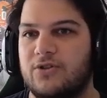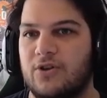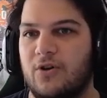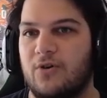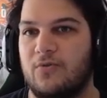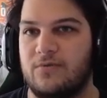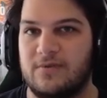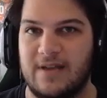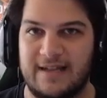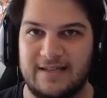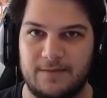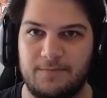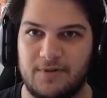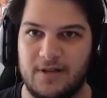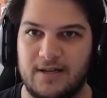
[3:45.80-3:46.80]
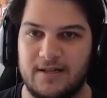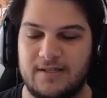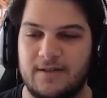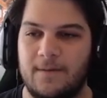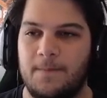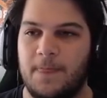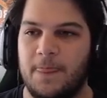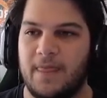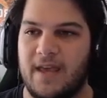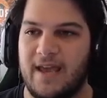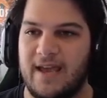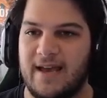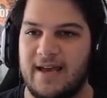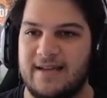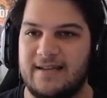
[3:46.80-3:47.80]
So that's a plus.
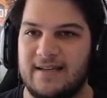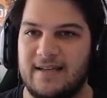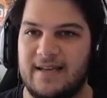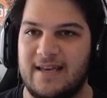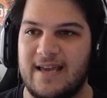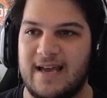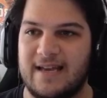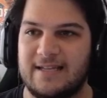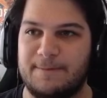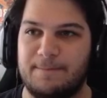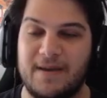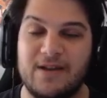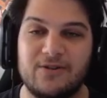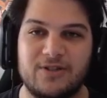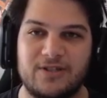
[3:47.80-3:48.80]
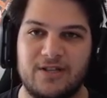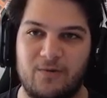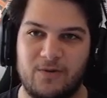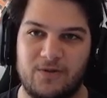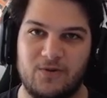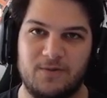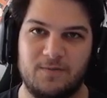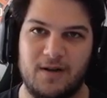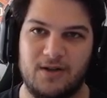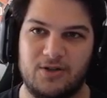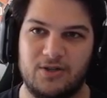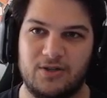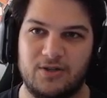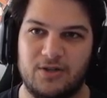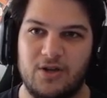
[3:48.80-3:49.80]
And he has piercing with those
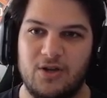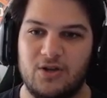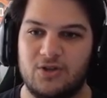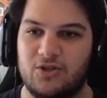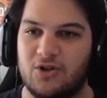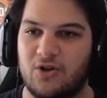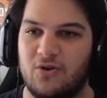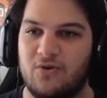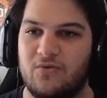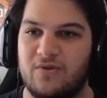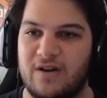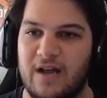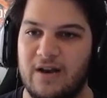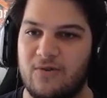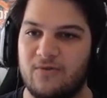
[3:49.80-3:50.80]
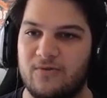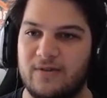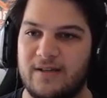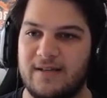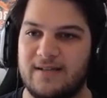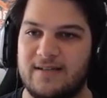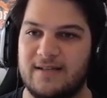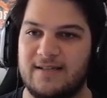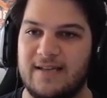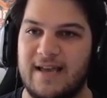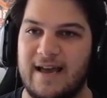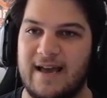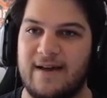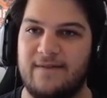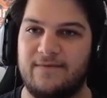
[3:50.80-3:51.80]
punches. So not only does he
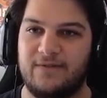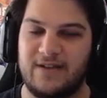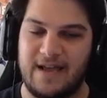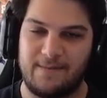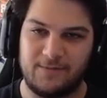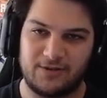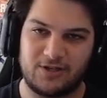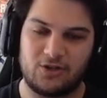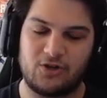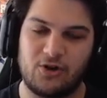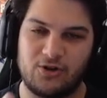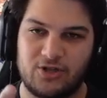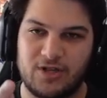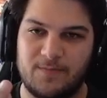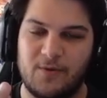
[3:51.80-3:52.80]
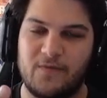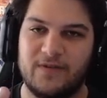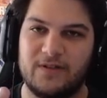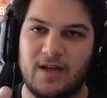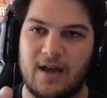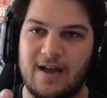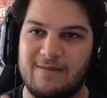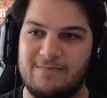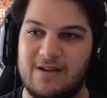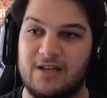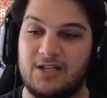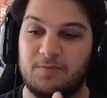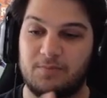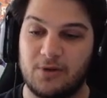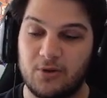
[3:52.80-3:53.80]
have damage that charges up over time, an
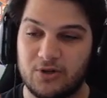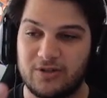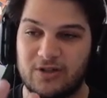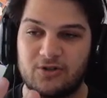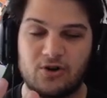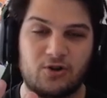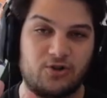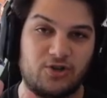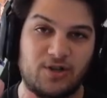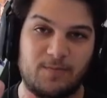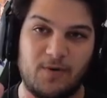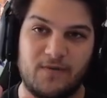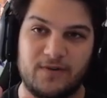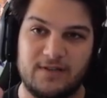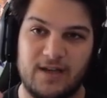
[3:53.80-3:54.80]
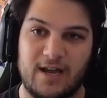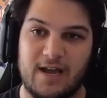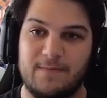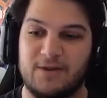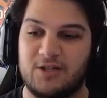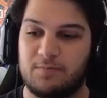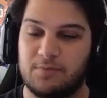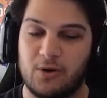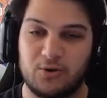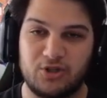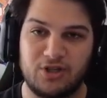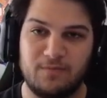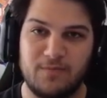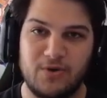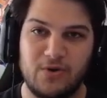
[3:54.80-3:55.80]
explosion that charges up over time,
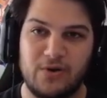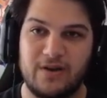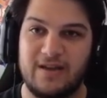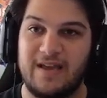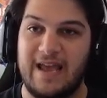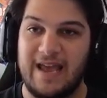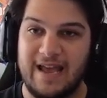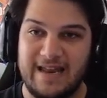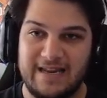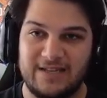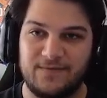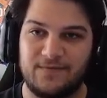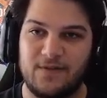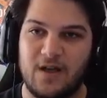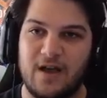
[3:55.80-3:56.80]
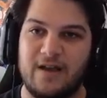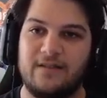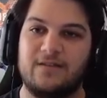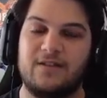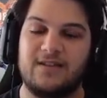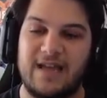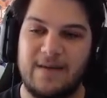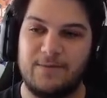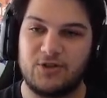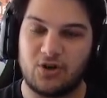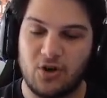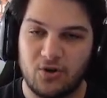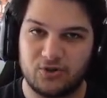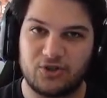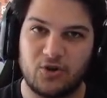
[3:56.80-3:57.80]
explosion immunity, and he's flying, the damage
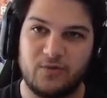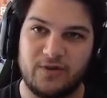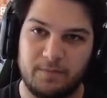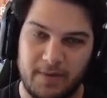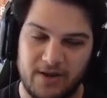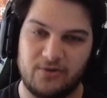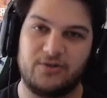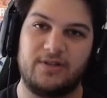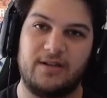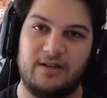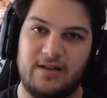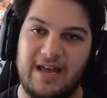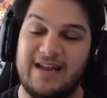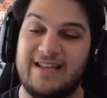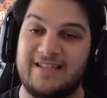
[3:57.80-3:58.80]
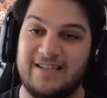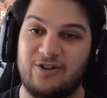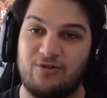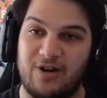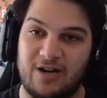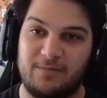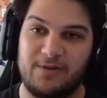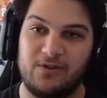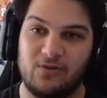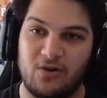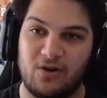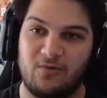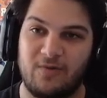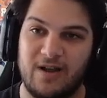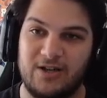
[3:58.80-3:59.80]
also is piercing. And he's incredibly
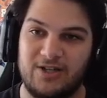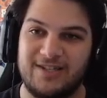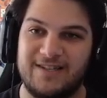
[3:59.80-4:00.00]
long range.